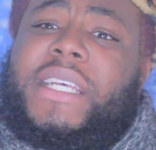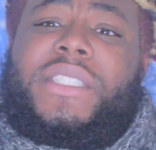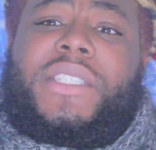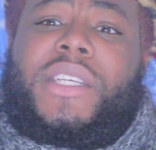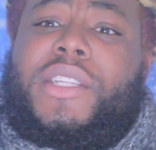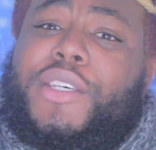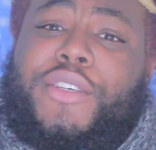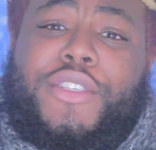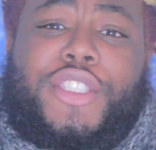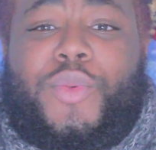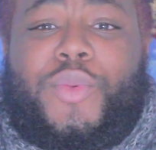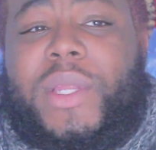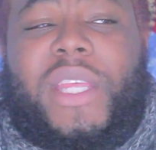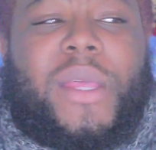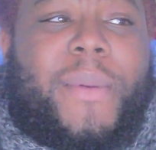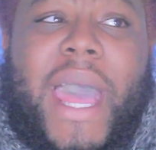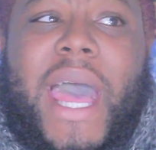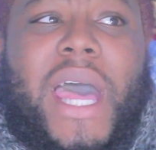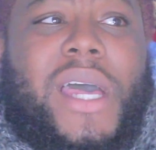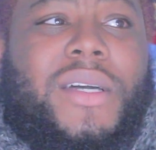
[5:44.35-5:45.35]
is to lose
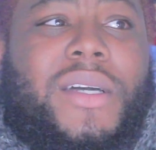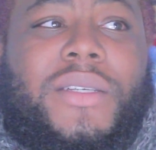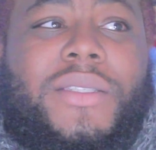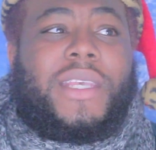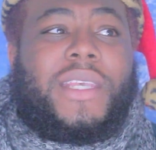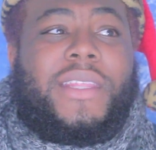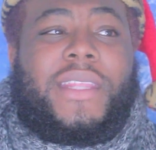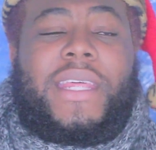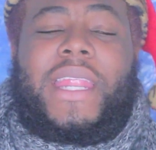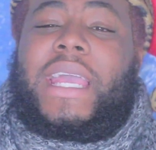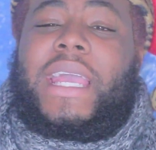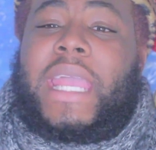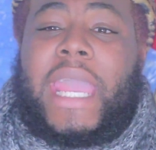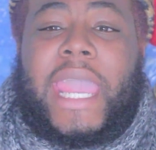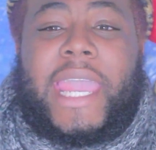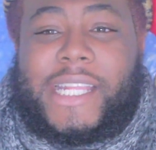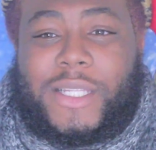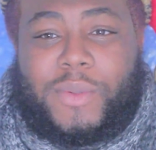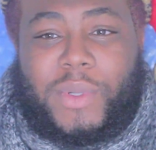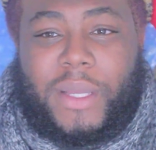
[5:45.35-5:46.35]
20 pounds. And then I
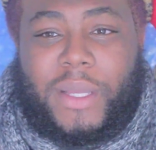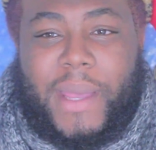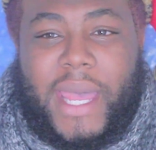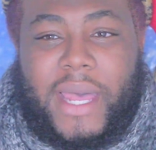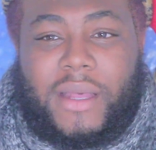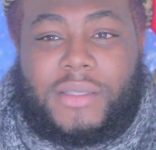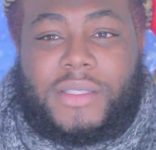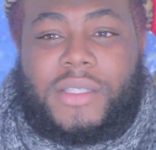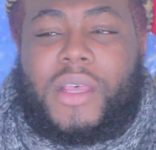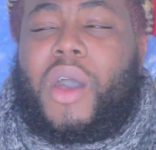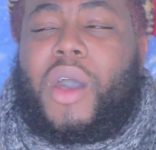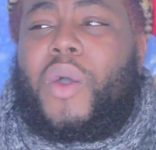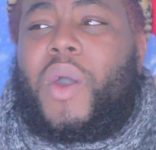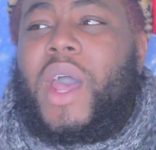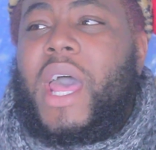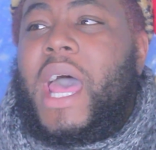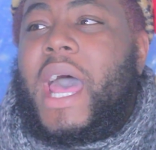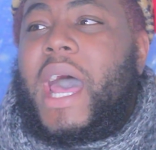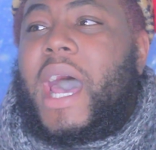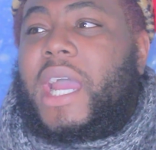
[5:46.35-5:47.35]
gained 20 pounds.
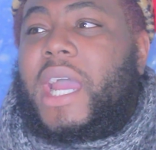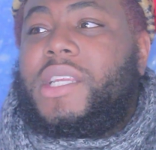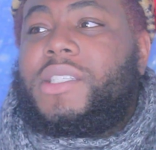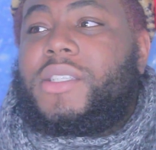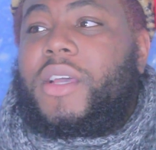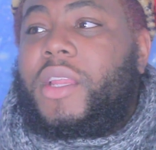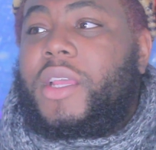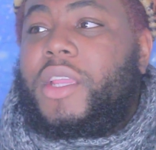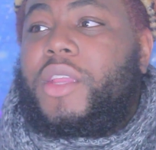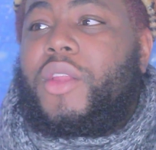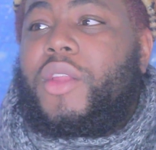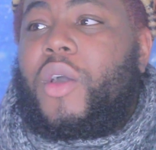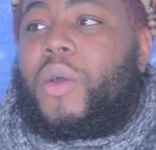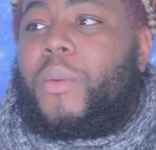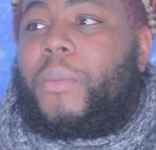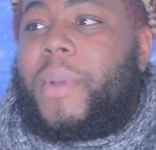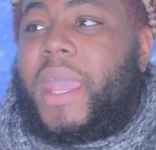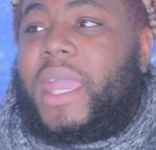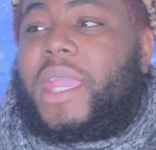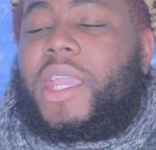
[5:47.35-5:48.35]
So I just started, you
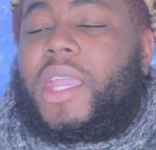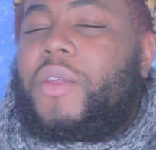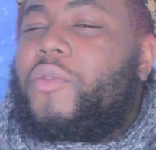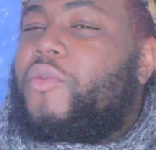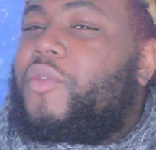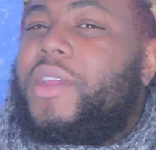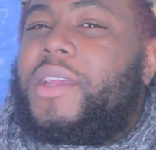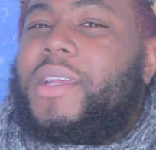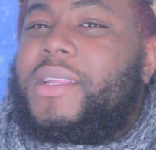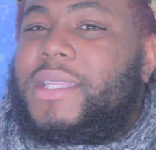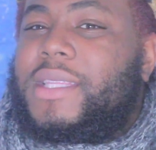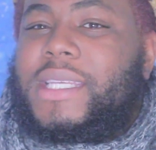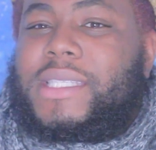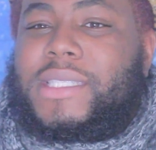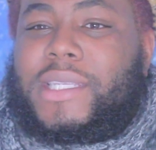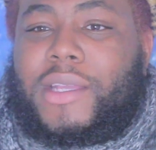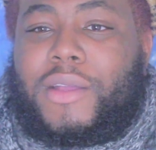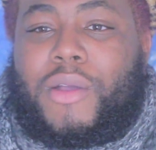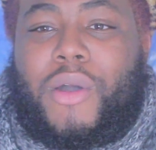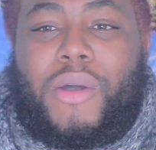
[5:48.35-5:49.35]
know, making
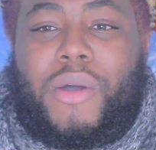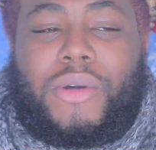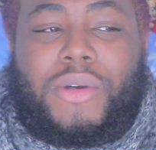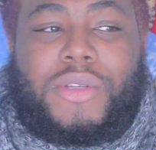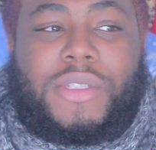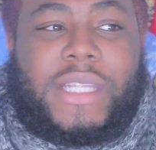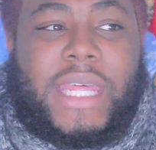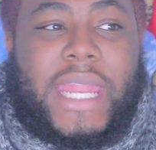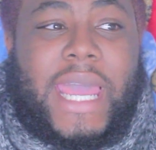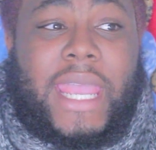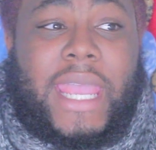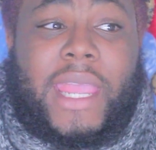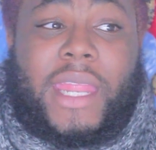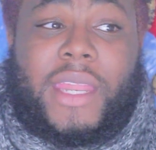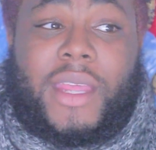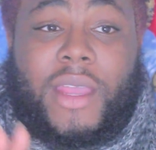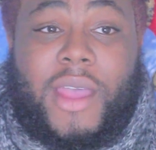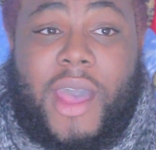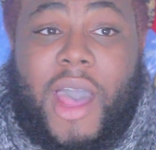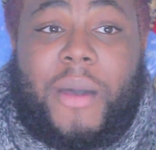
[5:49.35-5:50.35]
realistic goals that I
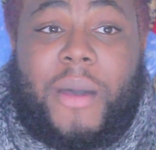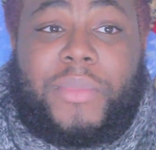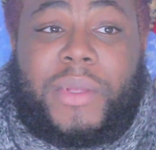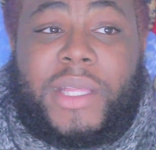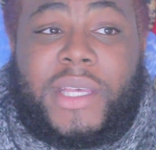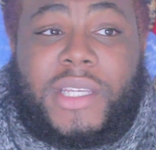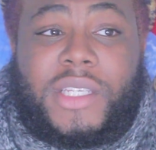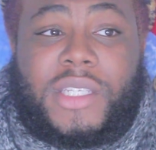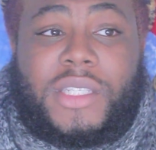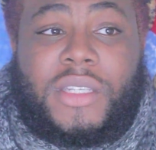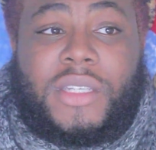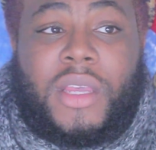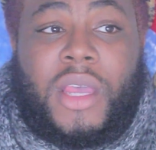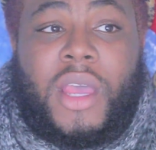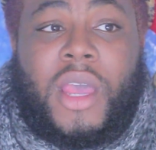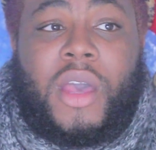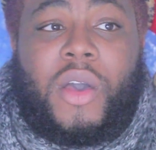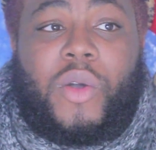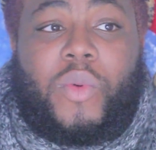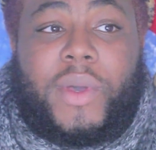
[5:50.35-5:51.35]
can accomplish,
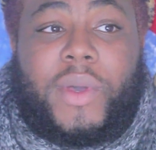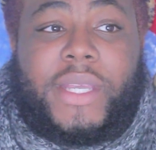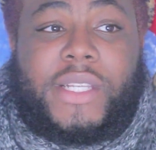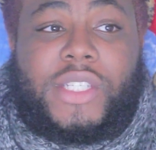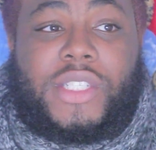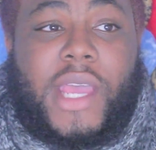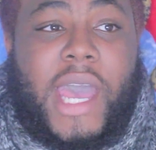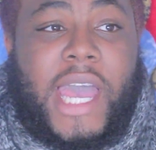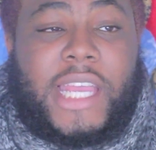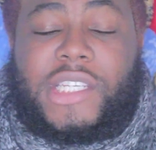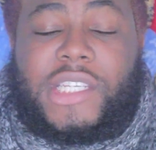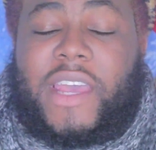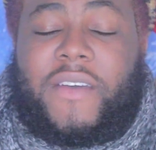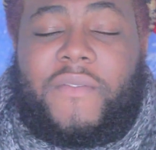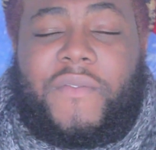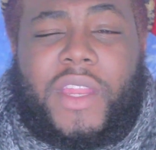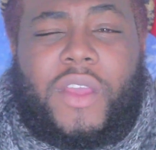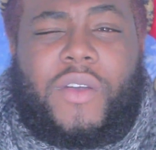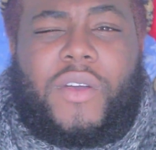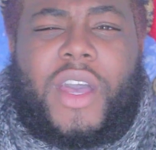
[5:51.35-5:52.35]
which I should
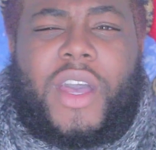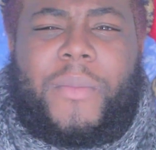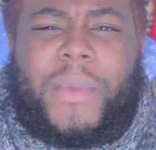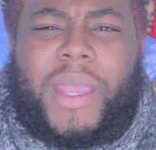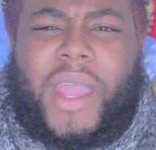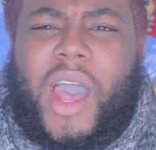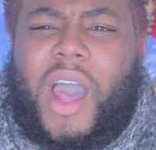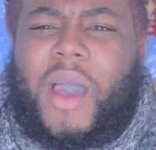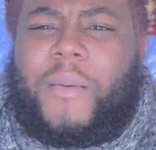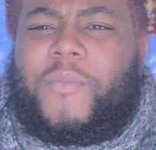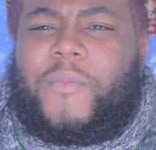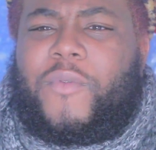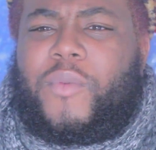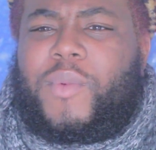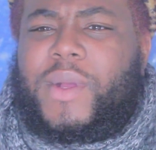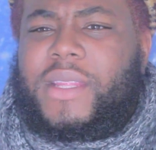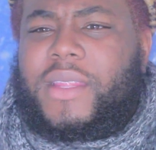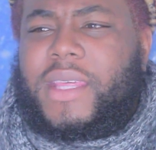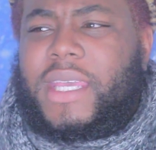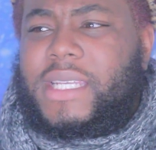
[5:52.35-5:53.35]
have a video coming
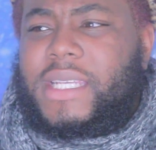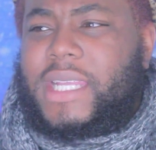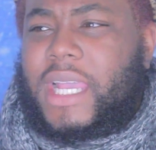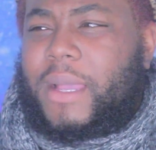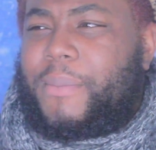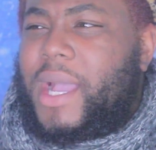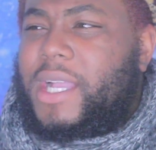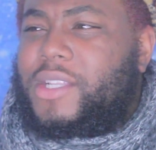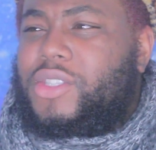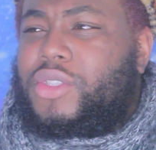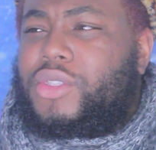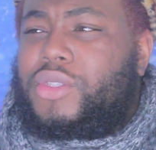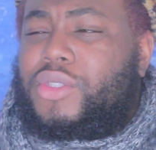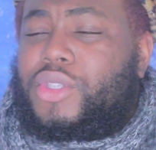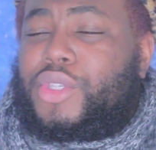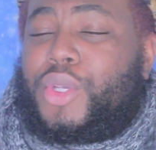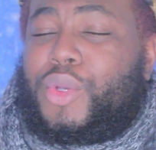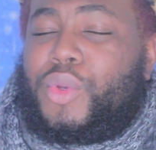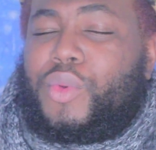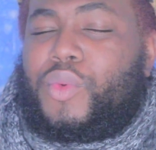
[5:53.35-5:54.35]
up with is like my
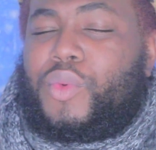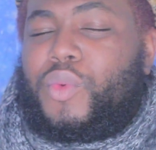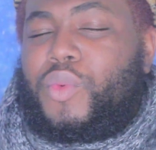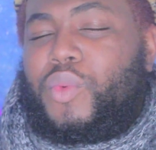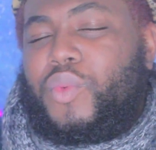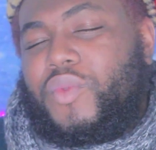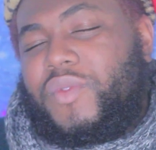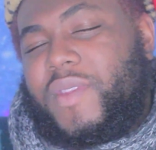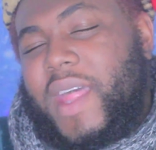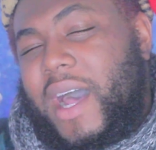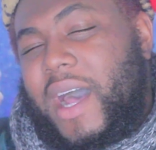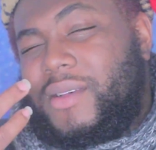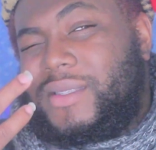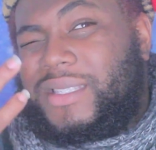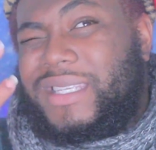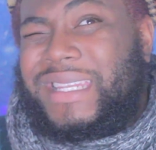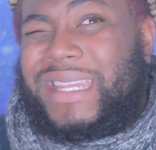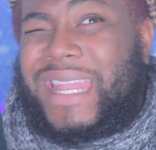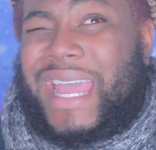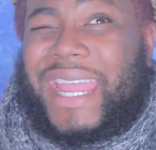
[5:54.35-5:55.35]

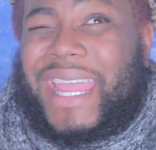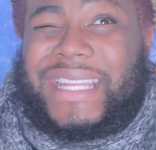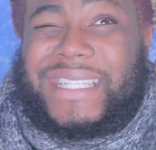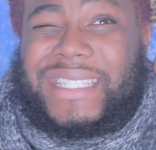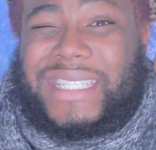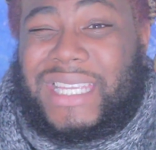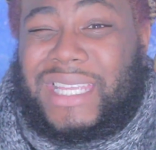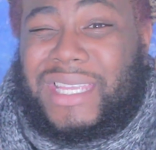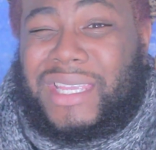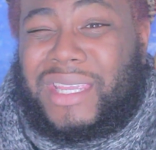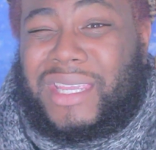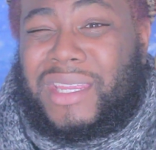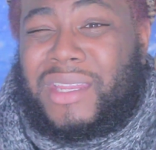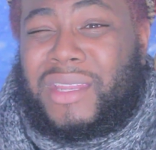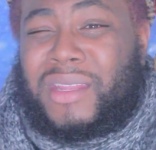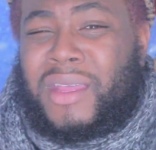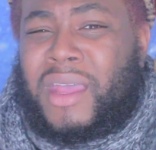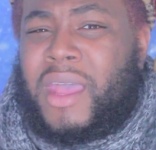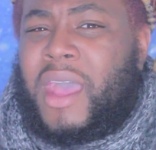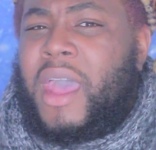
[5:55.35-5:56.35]

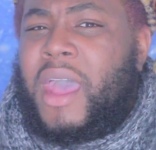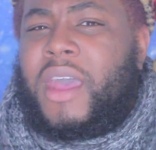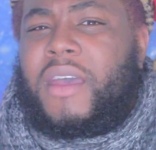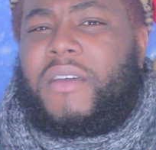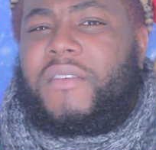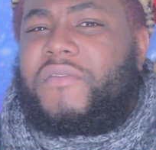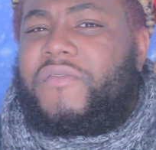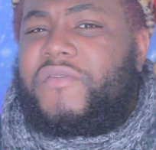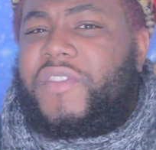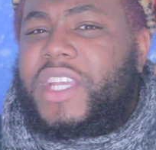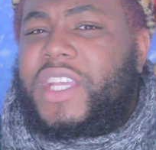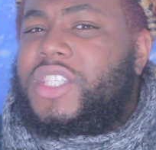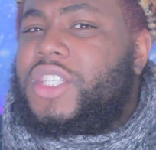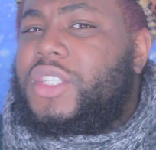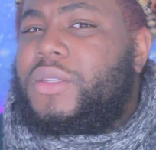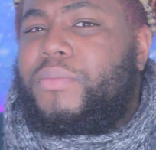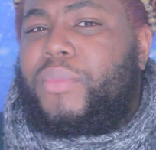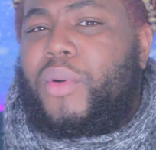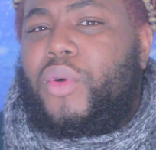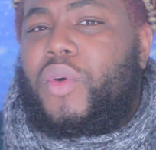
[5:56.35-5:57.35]
2019
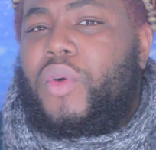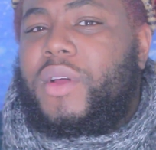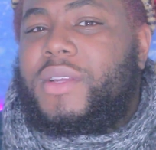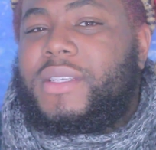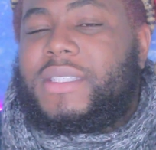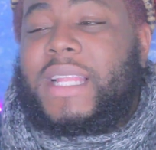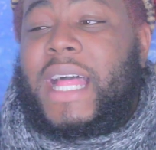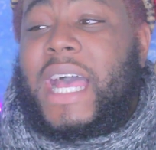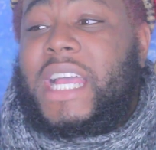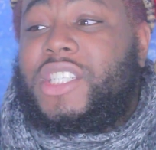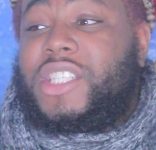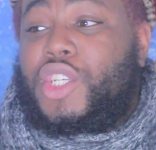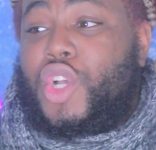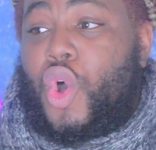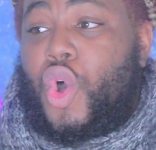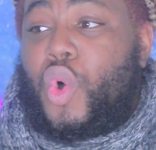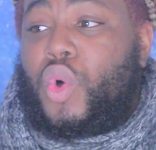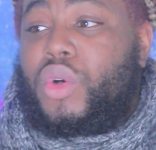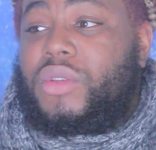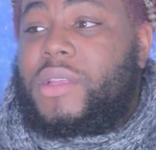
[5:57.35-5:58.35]
vision board slash
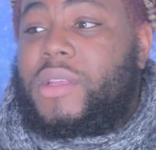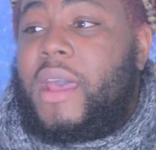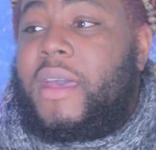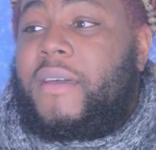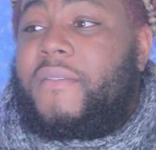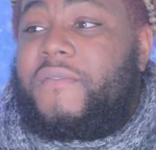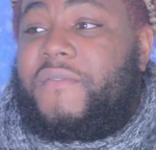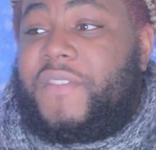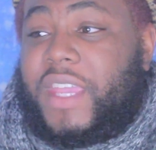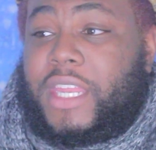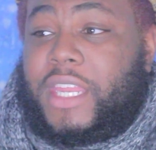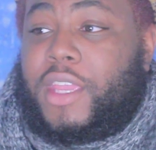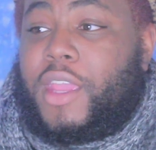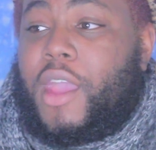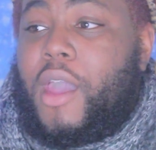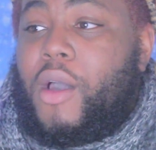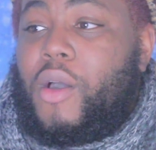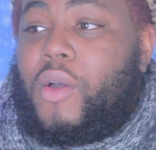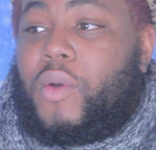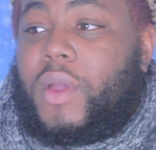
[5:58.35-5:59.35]
goals
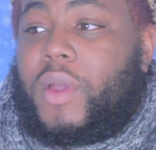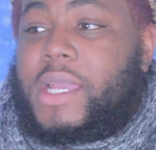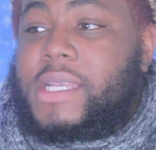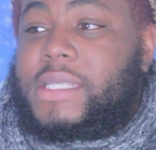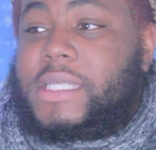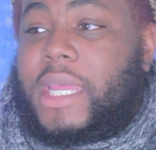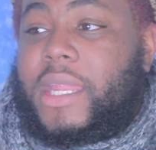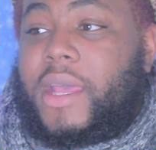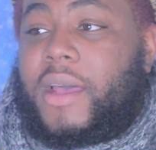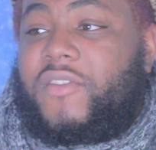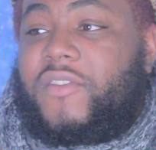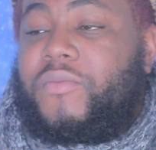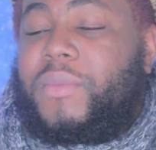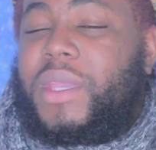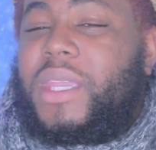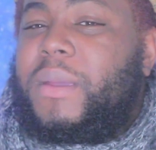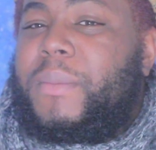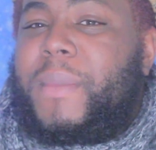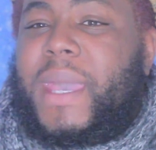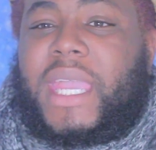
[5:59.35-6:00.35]
video instead of
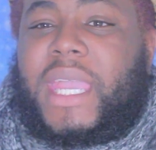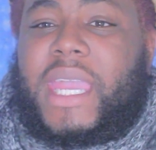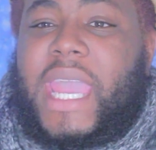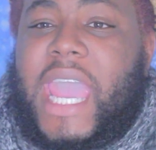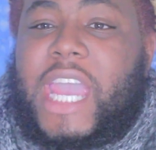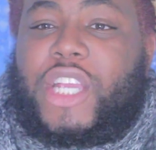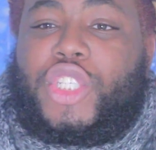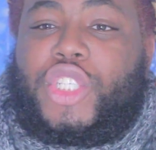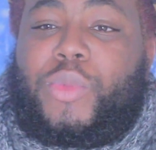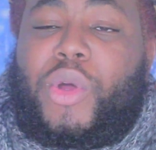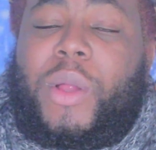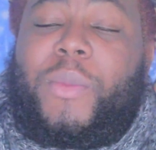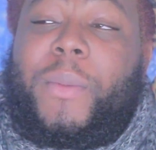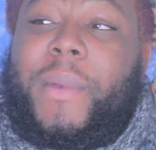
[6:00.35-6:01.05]
me making an actual work.